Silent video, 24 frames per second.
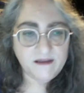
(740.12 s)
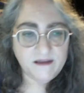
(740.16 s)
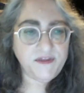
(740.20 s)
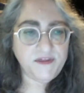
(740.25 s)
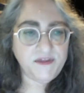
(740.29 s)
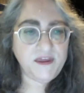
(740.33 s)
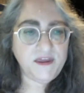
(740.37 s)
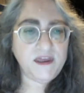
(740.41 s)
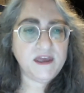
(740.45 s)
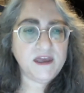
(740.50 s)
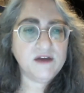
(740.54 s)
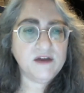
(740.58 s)

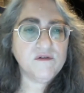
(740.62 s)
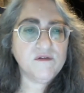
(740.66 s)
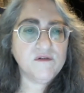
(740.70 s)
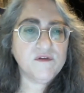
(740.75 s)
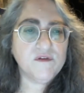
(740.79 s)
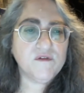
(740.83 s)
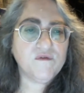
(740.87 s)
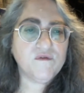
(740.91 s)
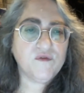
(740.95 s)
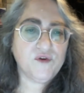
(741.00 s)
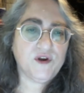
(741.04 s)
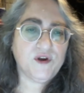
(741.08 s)
The Year of
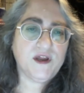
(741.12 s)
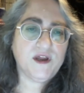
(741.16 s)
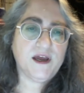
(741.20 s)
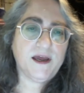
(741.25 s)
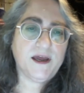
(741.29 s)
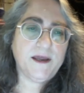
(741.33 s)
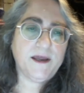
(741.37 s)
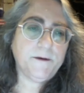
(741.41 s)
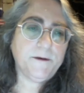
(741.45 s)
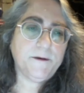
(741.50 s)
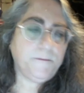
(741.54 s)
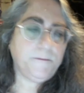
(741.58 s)
the
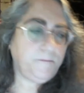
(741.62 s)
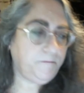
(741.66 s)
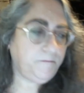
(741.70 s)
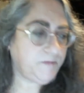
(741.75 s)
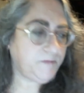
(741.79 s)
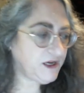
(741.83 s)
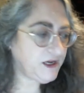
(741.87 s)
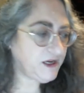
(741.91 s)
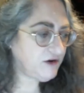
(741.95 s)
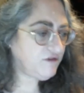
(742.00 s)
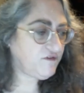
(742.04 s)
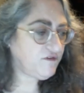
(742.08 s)
Fruitcake,
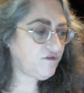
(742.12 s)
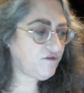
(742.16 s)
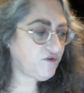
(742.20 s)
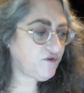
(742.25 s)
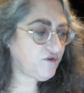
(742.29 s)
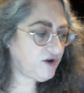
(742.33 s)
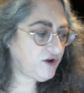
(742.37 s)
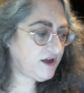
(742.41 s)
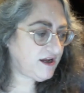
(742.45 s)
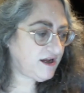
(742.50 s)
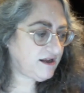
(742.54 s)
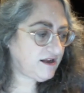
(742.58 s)

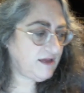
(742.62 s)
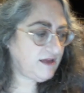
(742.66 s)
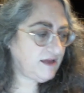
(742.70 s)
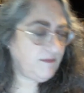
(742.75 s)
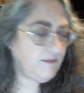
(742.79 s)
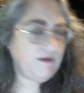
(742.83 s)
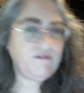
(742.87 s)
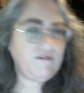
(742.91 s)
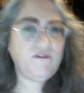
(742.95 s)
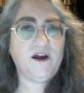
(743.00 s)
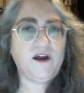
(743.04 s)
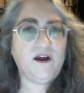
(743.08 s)
let
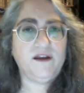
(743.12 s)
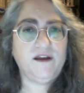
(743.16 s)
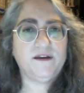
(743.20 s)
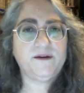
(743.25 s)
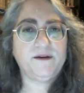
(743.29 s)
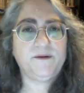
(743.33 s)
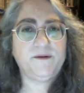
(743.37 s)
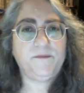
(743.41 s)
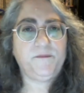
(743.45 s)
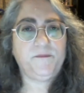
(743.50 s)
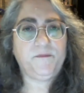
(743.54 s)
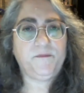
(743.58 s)
me find it,